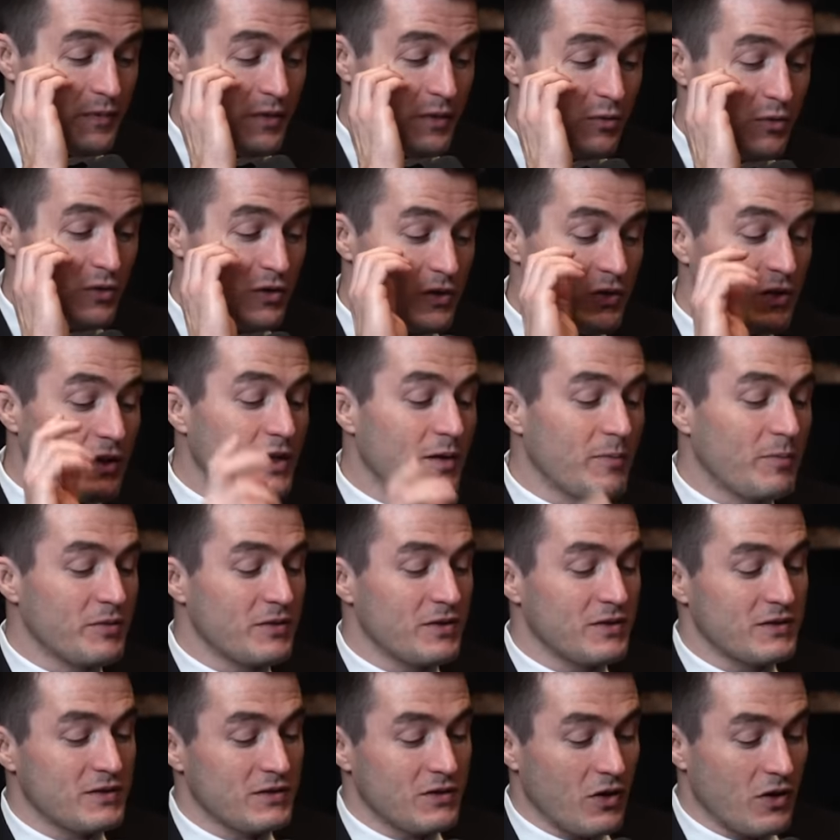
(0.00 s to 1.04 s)
When you look up
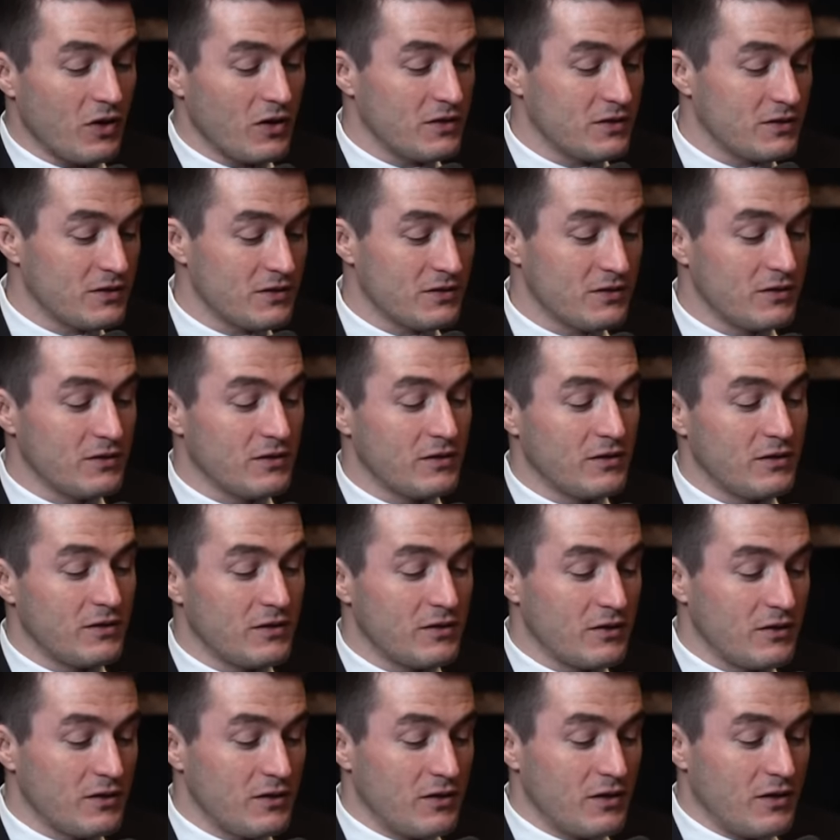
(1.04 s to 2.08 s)
at the stars
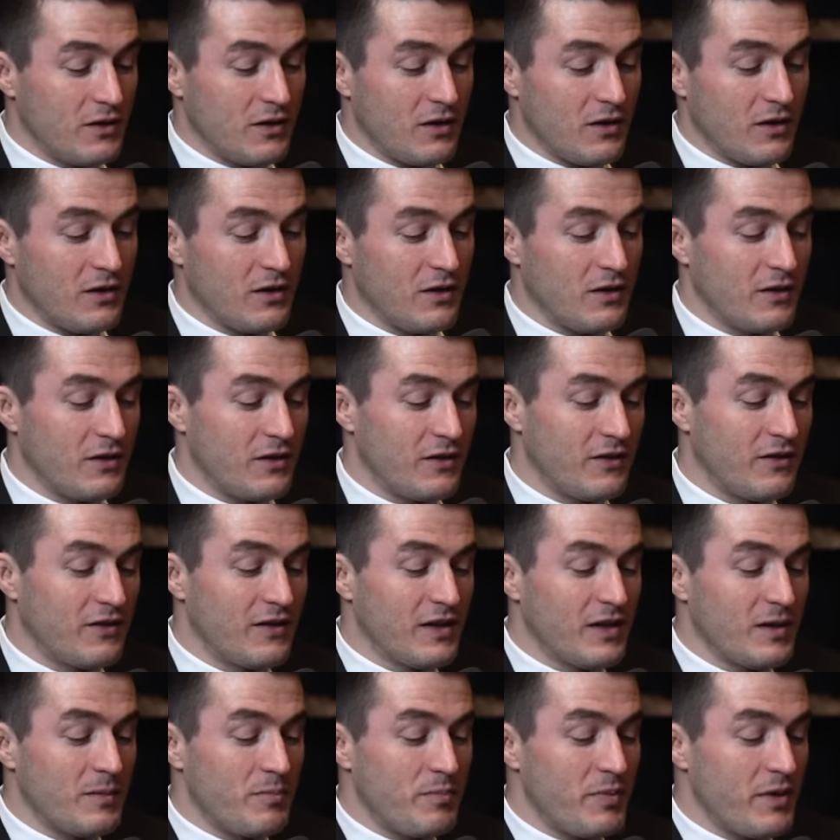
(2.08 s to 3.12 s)
and
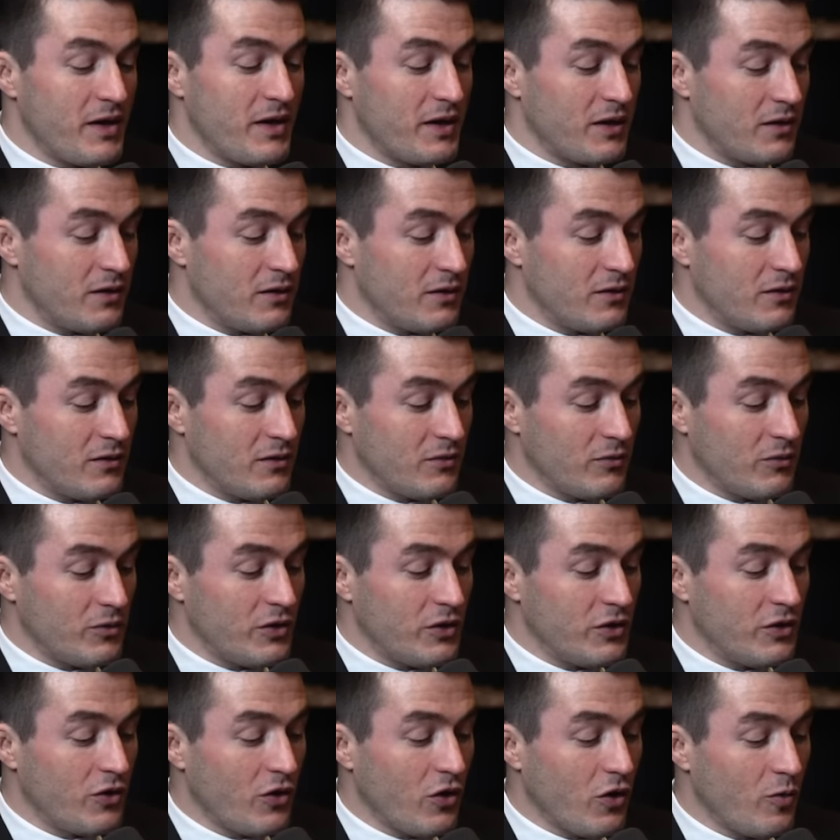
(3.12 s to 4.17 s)
think big, what
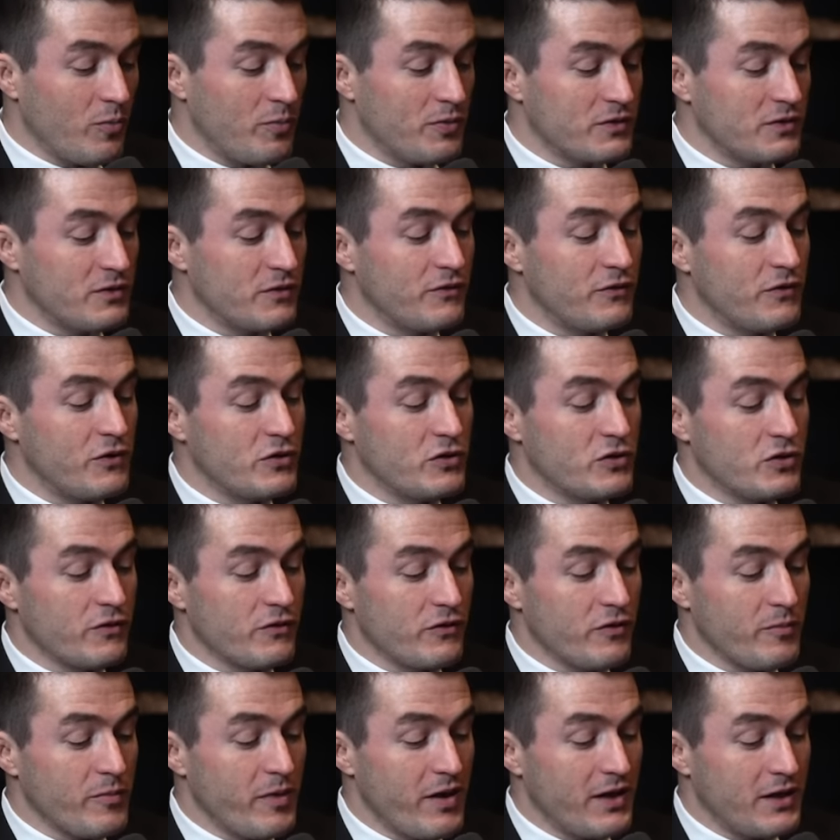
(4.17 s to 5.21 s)
do you hope is the future
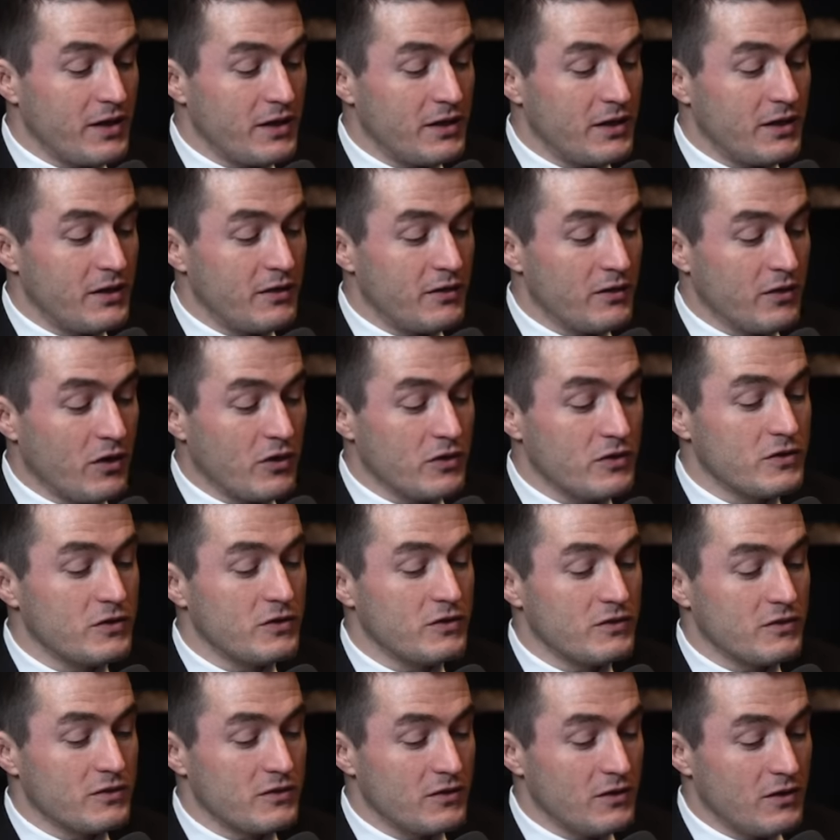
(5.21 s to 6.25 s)
of humanity
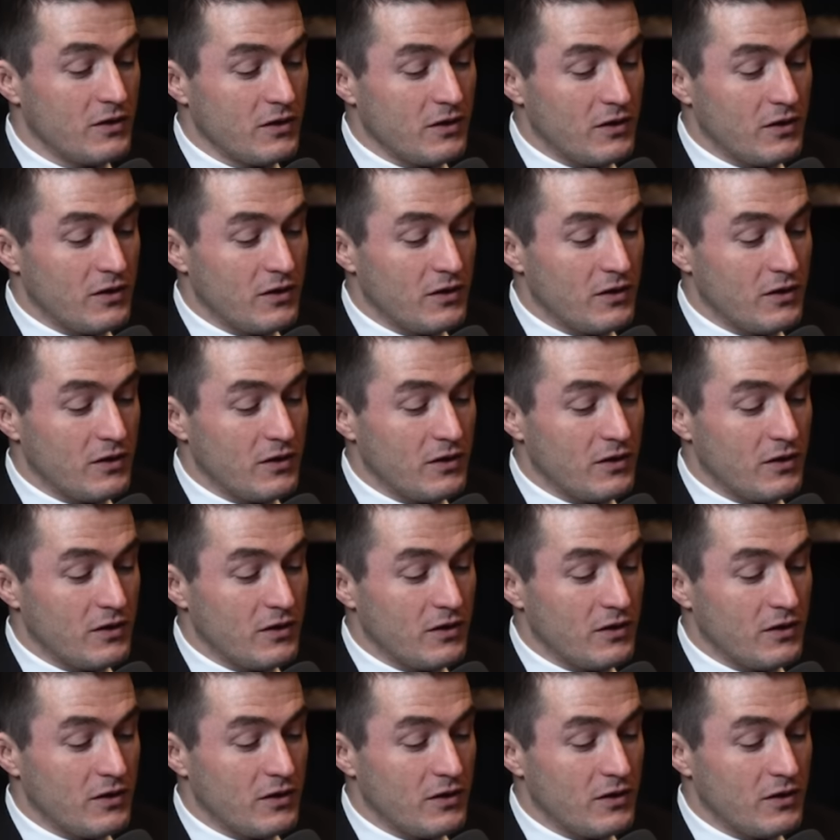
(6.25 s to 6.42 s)
hundreds,